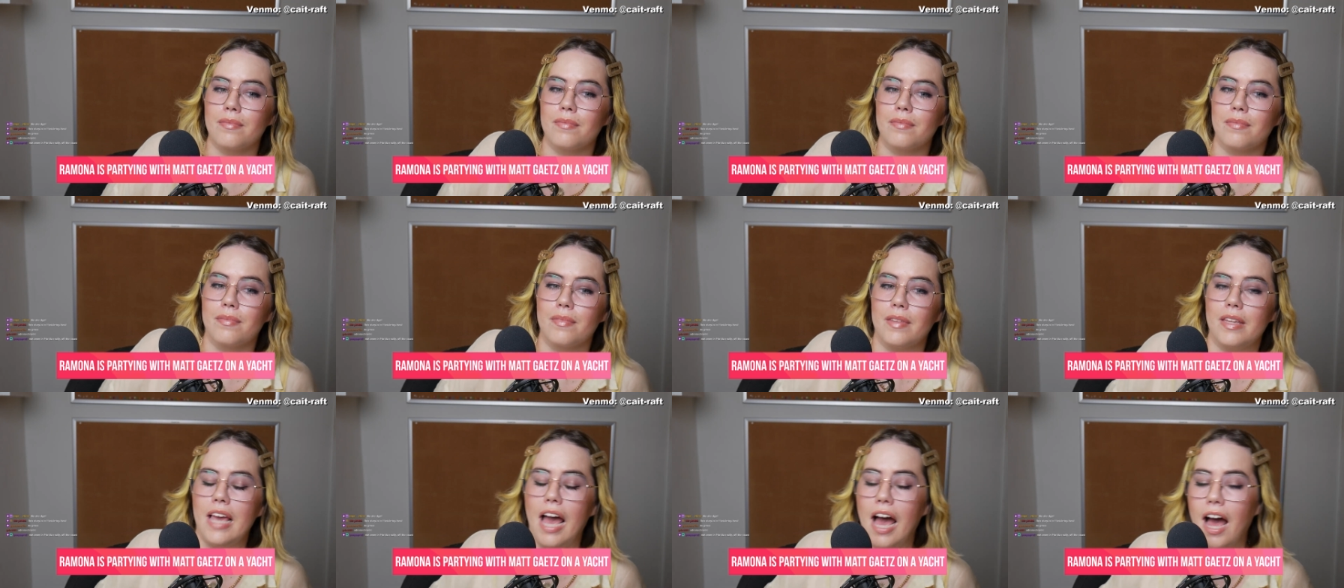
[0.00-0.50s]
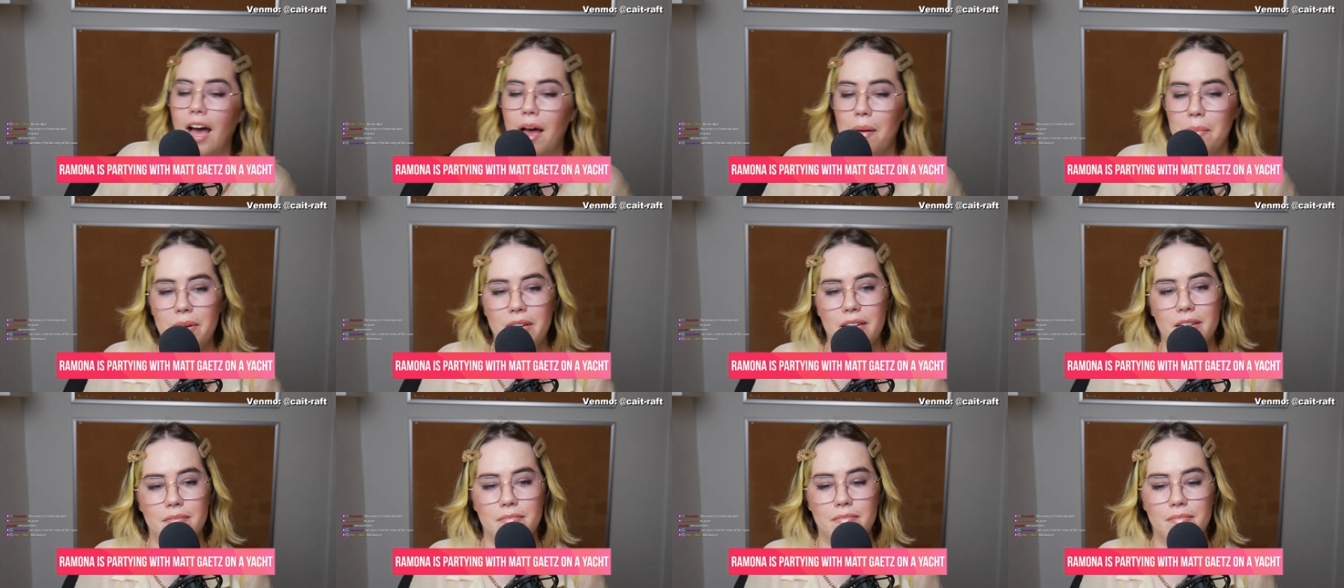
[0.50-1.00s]
Yeah, I
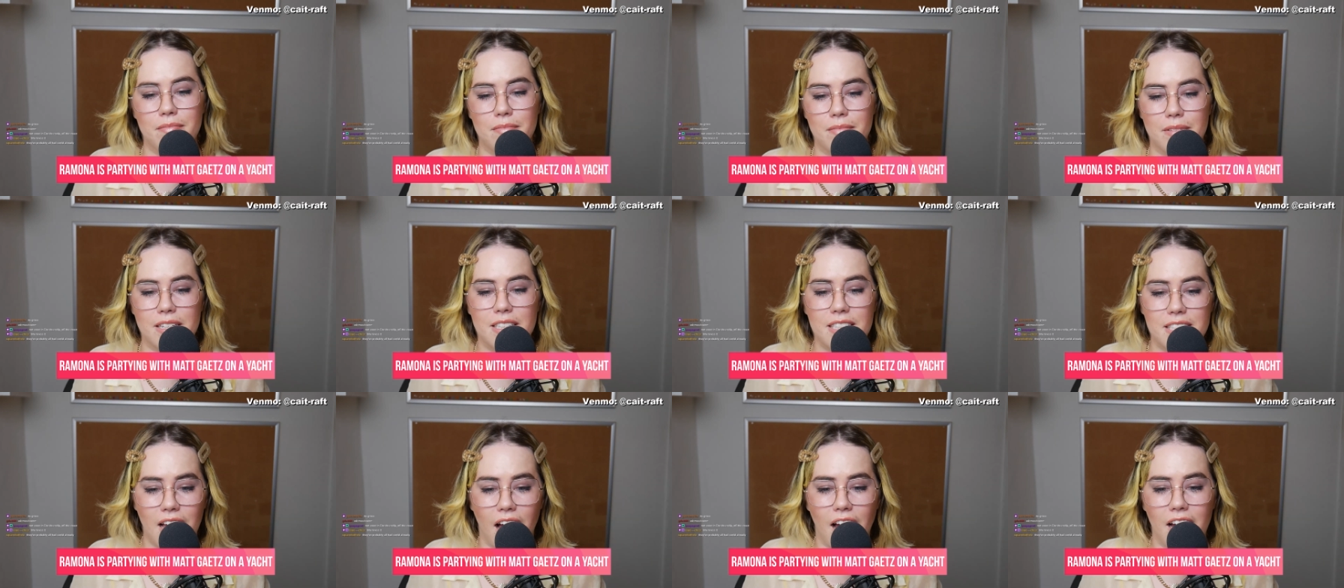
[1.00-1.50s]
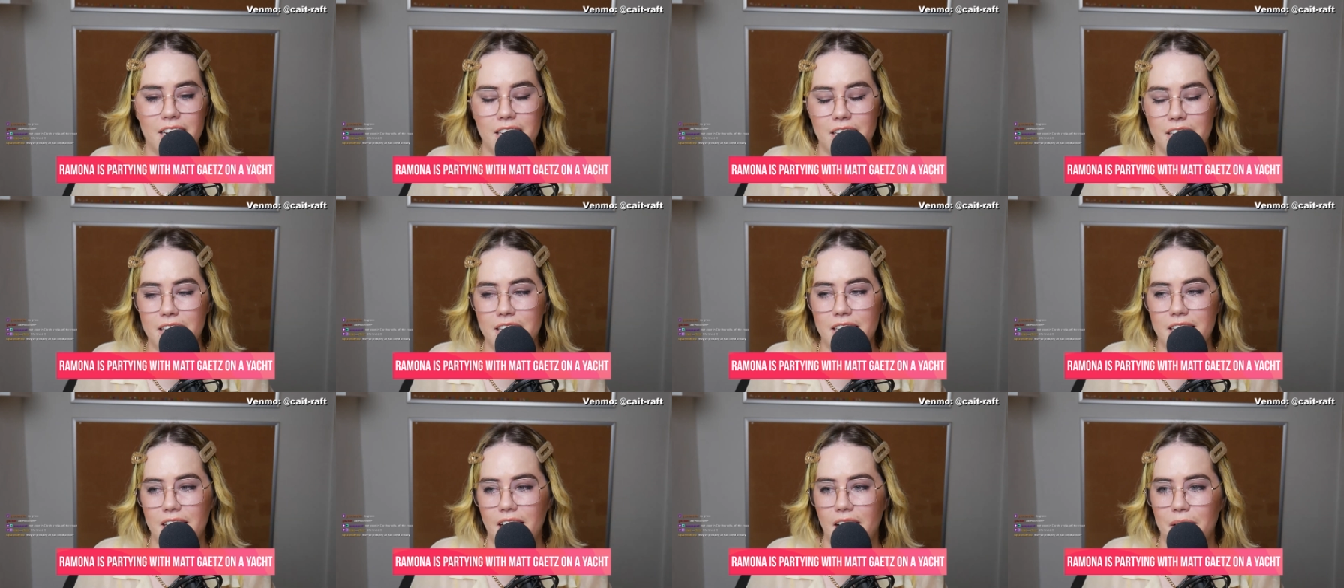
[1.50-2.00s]
mean it's kind of.
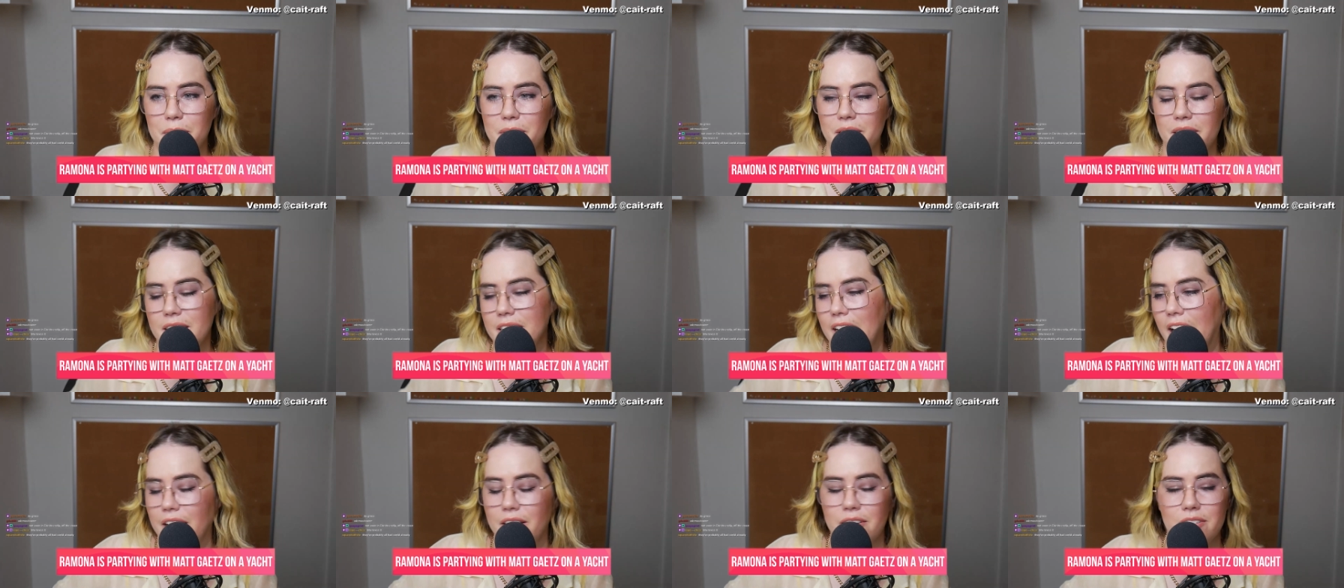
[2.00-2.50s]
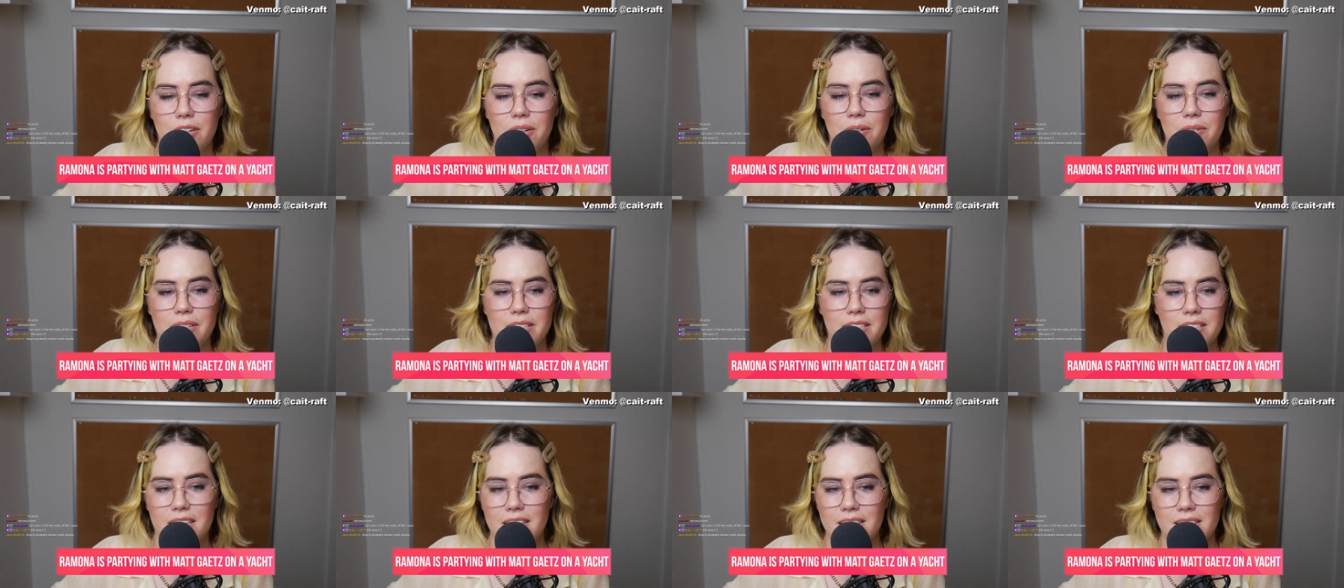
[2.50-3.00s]
It, I mean I don't know.
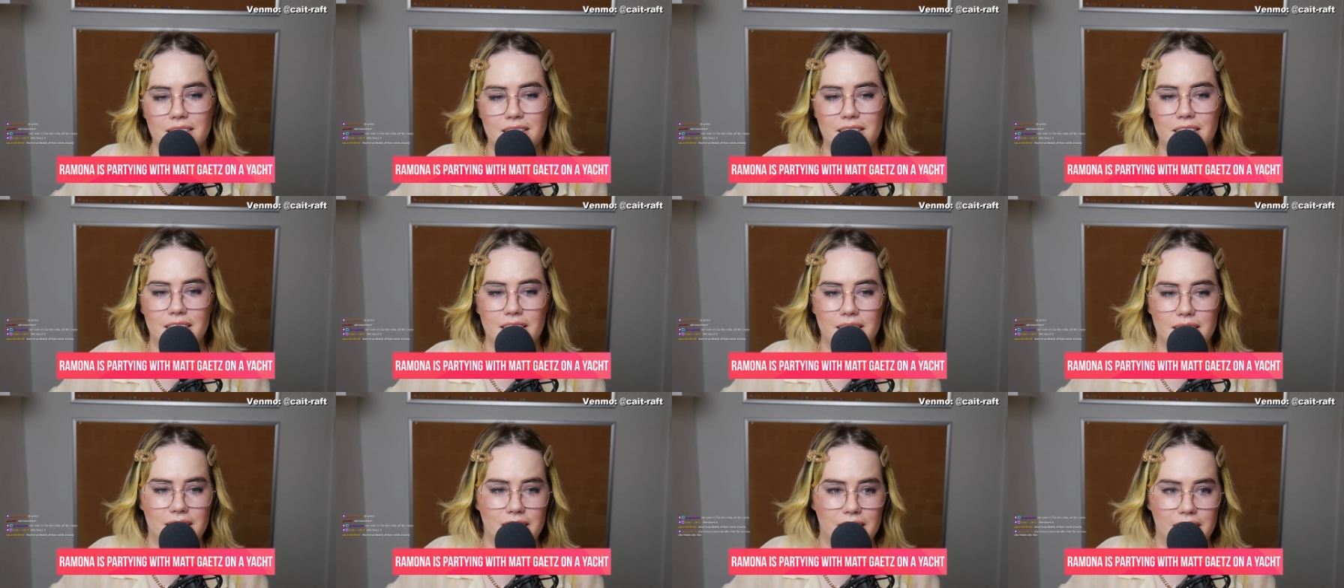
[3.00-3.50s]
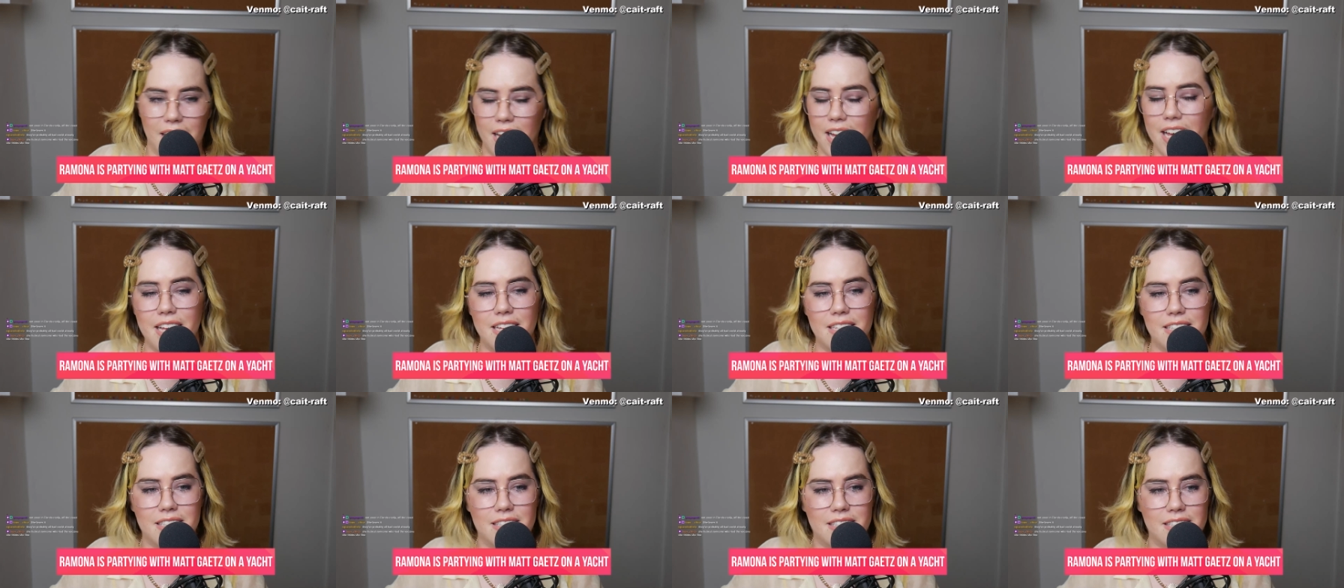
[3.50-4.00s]
Is it? I
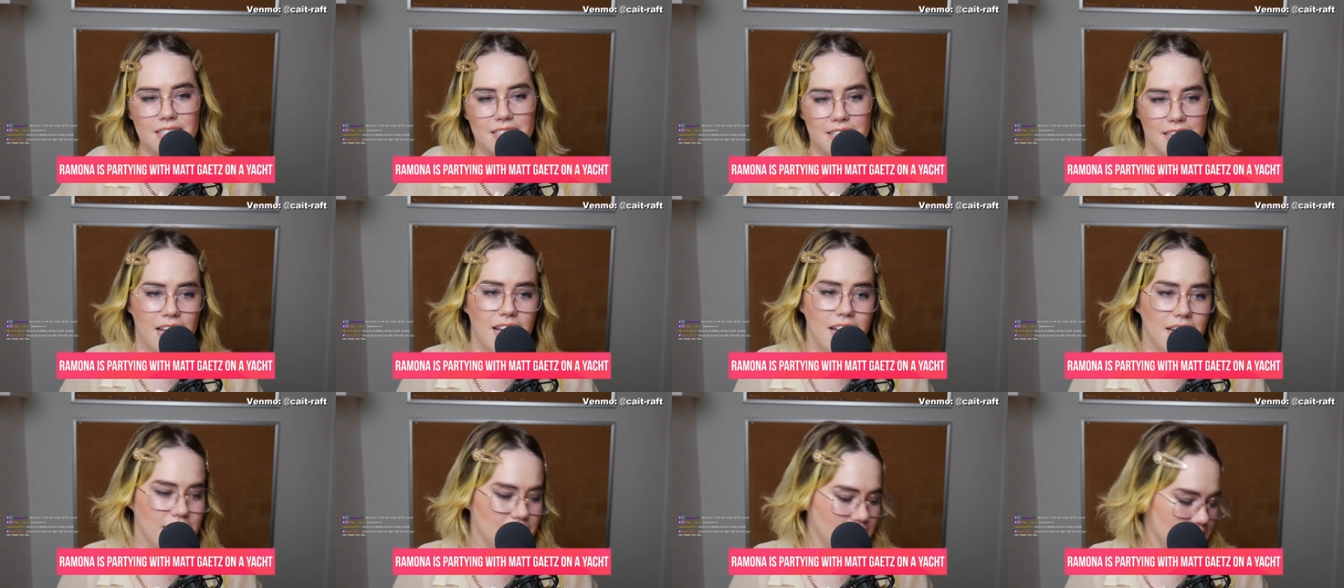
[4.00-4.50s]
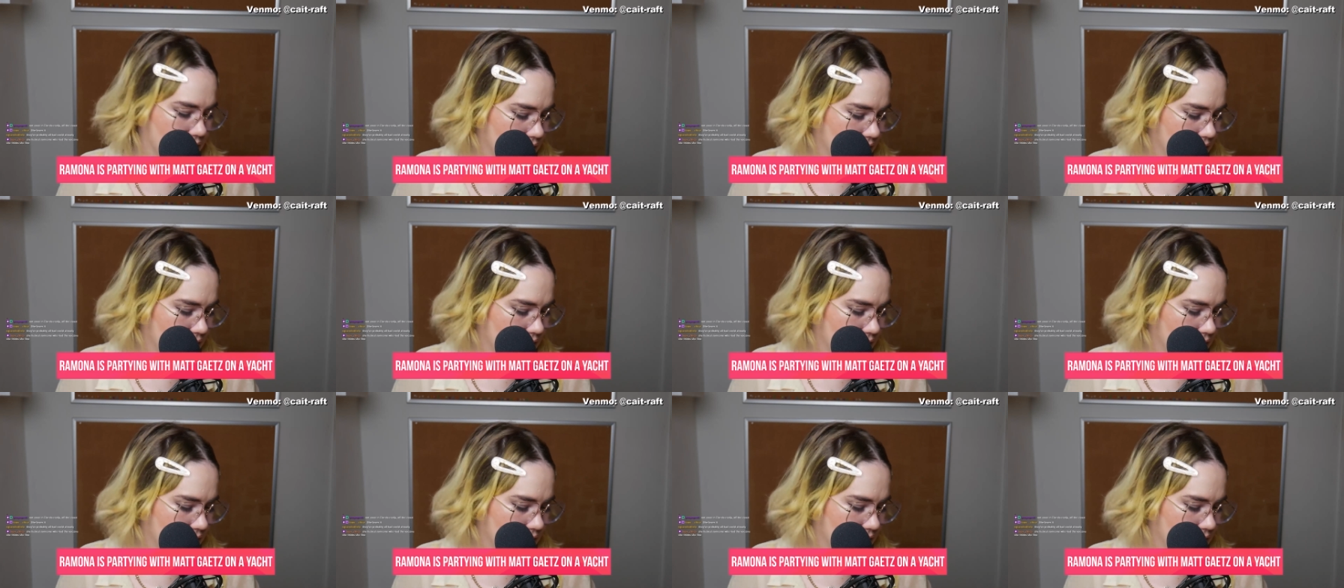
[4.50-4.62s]
guess. Yeah.